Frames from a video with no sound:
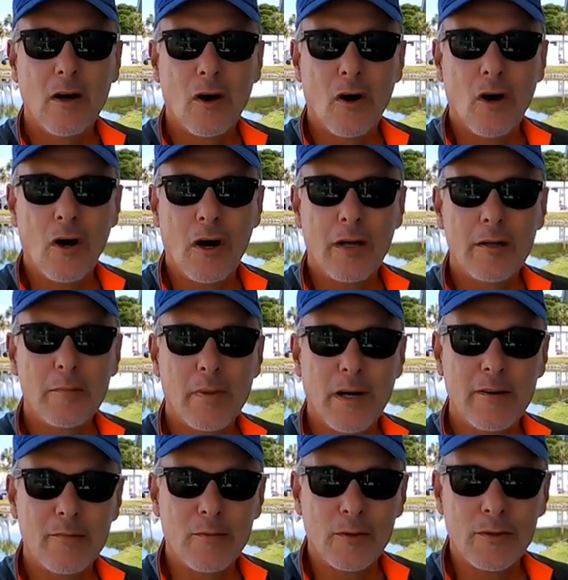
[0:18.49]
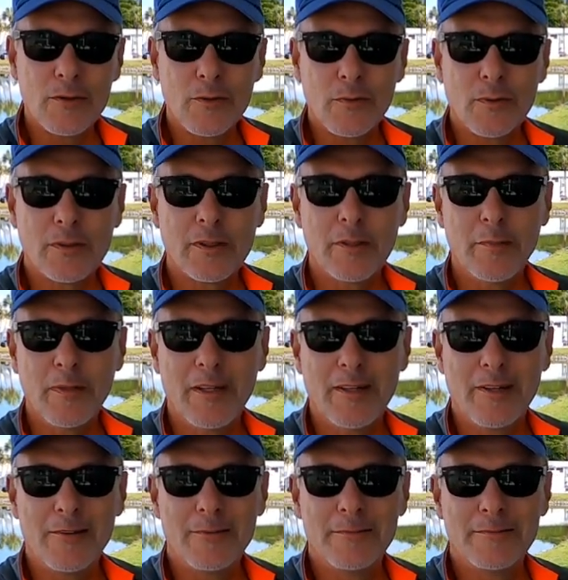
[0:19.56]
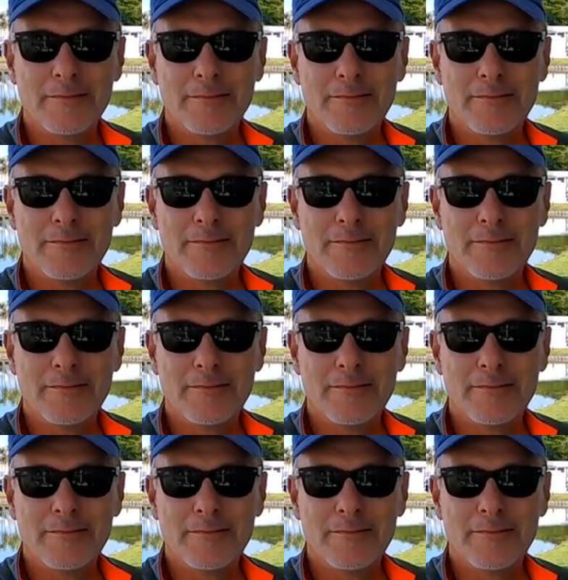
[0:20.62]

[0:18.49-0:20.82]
on my virtual Camino.